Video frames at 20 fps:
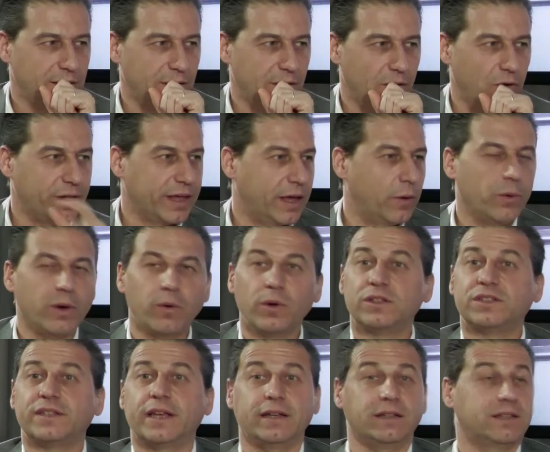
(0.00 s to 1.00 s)
Okay, we will
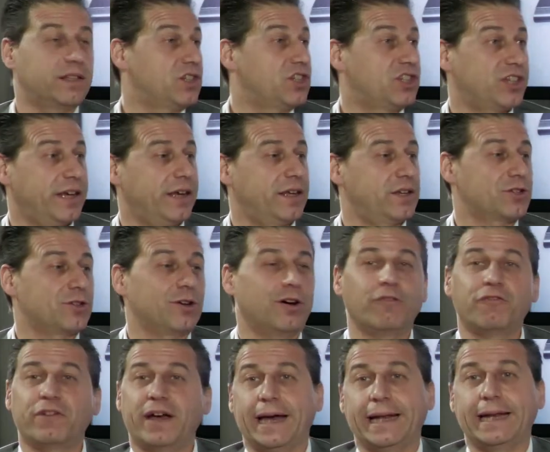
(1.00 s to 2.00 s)
take the chance of
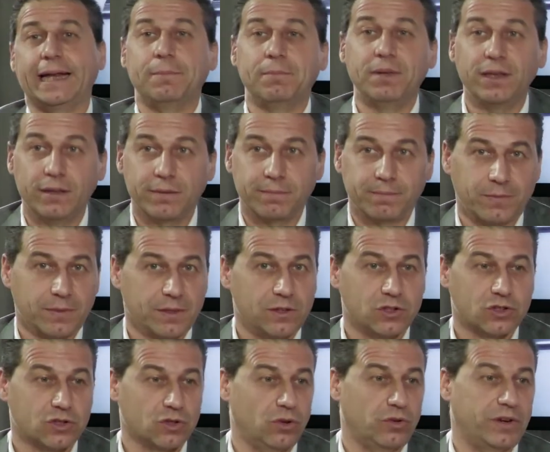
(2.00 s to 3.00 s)
NAB,
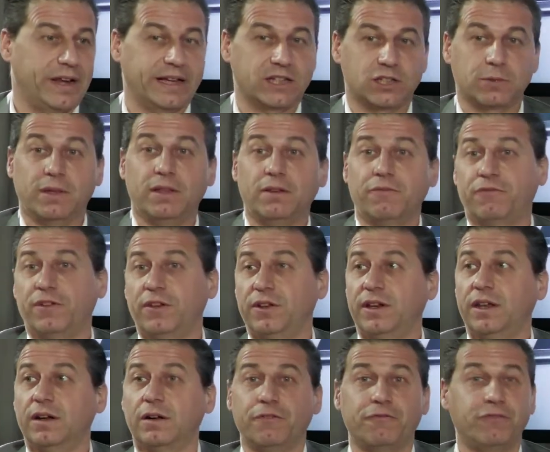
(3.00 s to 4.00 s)
so next in
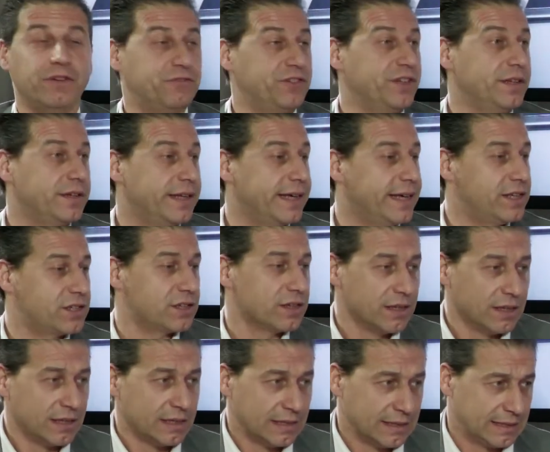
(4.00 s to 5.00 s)
nearly 15 days.
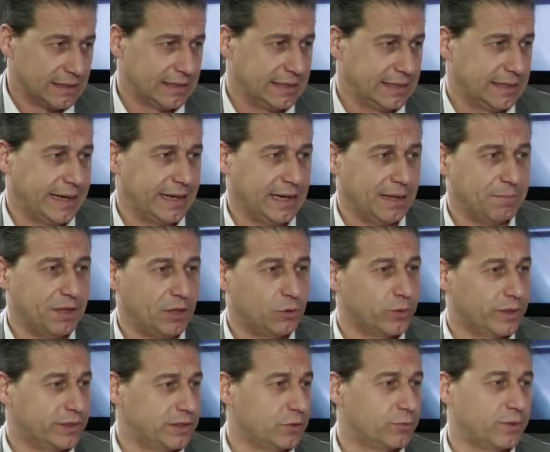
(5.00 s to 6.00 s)
NAB
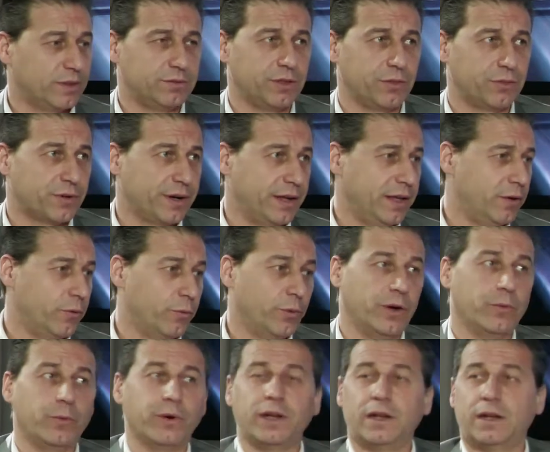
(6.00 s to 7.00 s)
2023, we
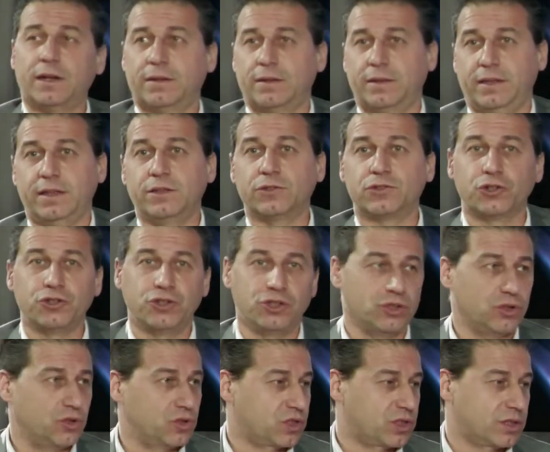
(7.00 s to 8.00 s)
will
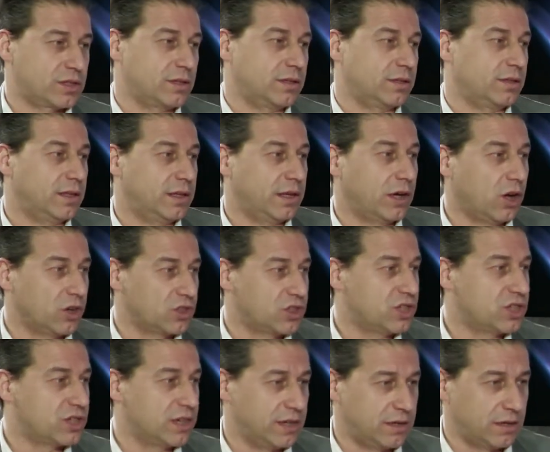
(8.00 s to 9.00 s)
introduce the
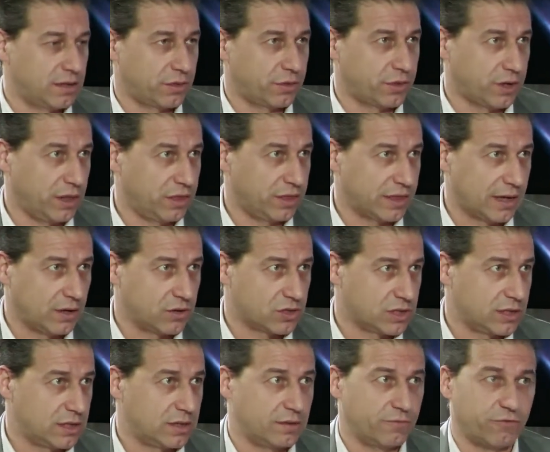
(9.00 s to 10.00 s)
Oxygen
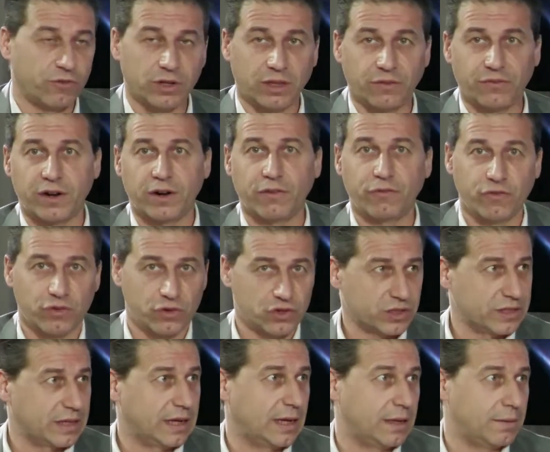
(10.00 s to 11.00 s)
3000 for the very first
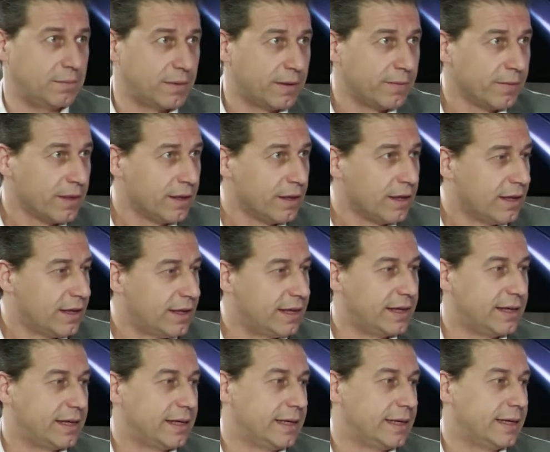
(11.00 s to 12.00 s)
time
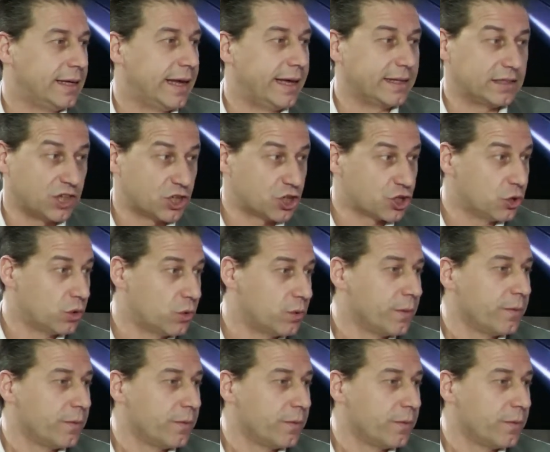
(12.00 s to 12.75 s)
at a show.